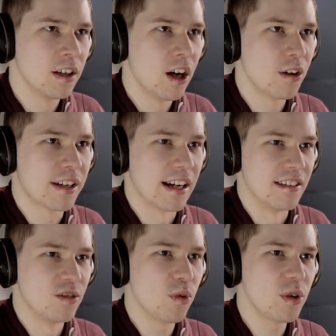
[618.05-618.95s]

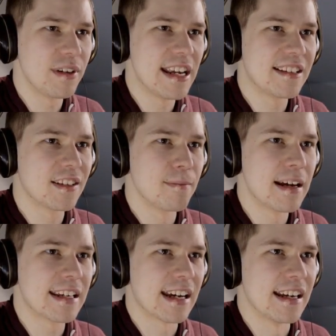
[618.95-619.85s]
Okay, so what do we need to
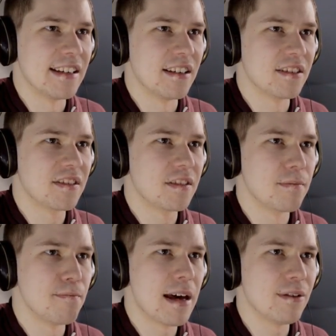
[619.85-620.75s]
make a
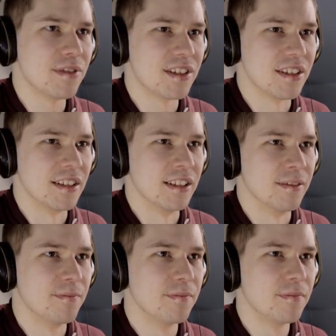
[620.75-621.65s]

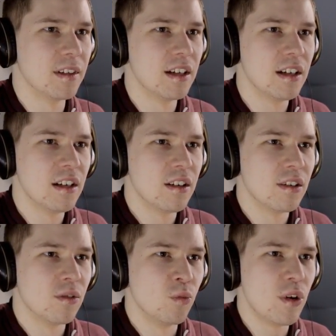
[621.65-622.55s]
smelter?
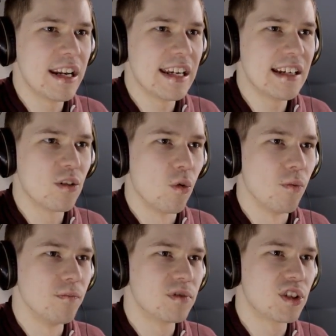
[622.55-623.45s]
We need
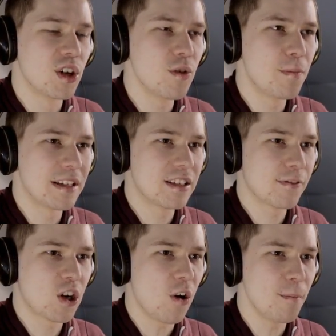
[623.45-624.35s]
2 bits
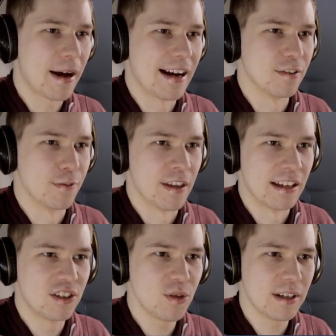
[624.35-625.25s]
of compound for
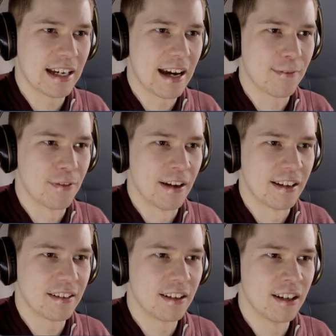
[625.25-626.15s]
that. Do I have
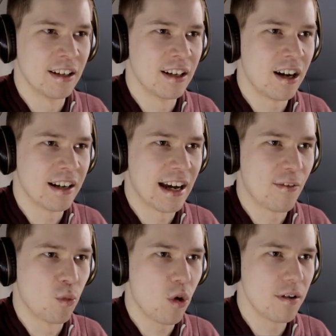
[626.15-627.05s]
that? I
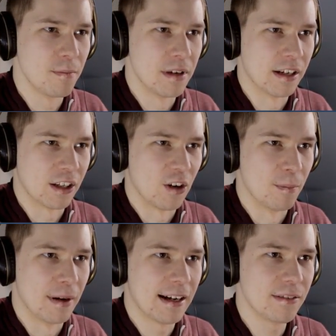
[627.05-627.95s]
have 1 bit of
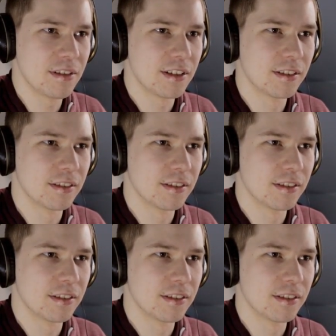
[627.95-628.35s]
compound.